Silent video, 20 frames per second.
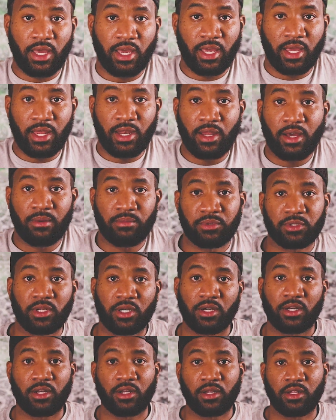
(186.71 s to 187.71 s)
And I'm
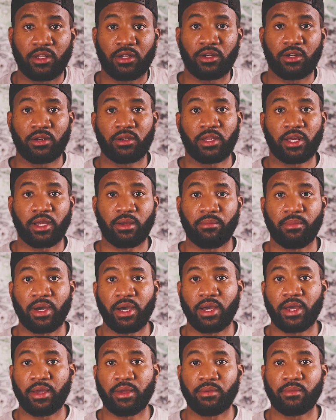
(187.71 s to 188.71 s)
starting to learn like
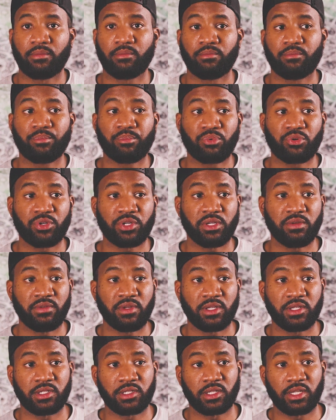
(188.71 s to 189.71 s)
my
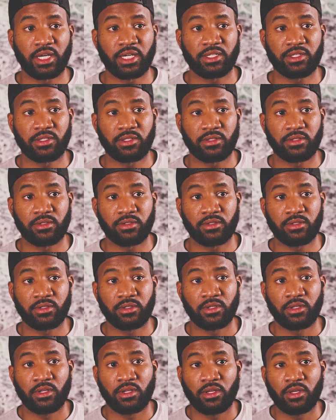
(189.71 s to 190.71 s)
previous
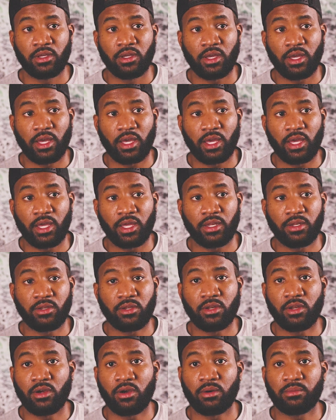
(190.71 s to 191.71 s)
lessons,
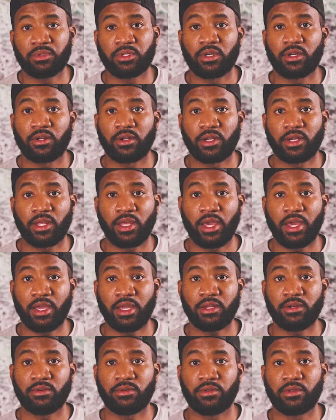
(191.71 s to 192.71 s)
and I'm starting to
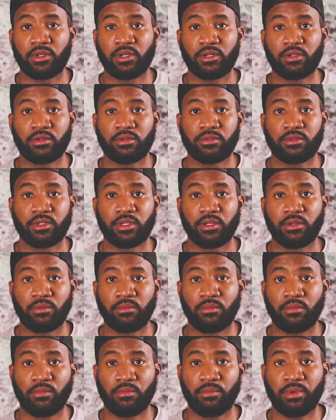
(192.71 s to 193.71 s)
gain on those
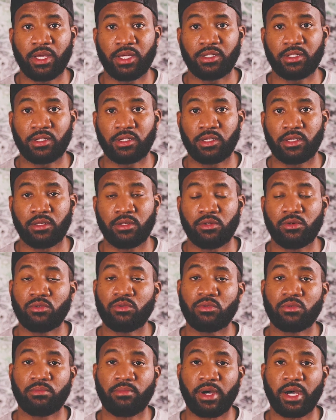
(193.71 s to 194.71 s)
and basically
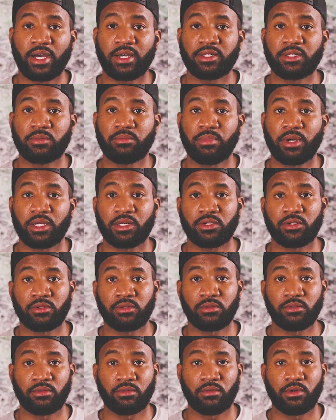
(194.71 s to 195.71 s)
use my
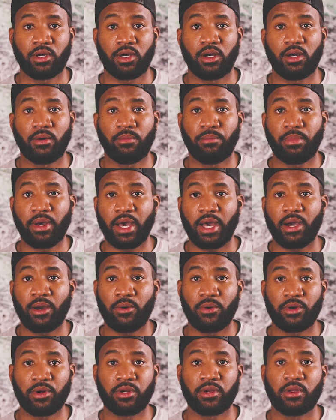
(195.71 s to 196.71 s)
special
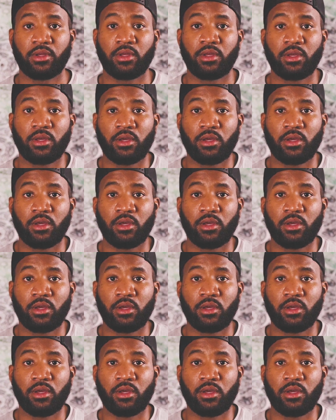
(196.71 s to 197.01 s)
power,